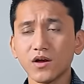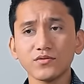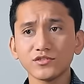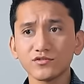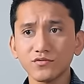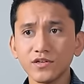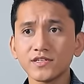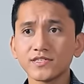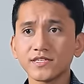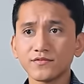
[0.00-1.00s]
I was truly
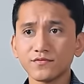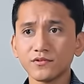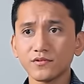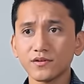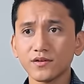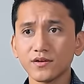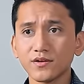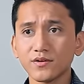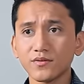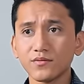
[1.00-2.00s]
deceitful,
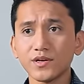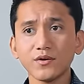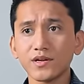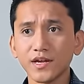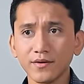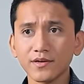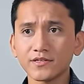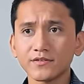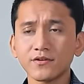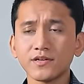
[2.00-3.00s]
without
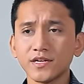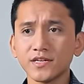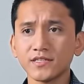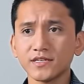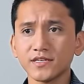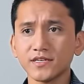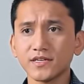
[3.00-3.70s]
character or dignity.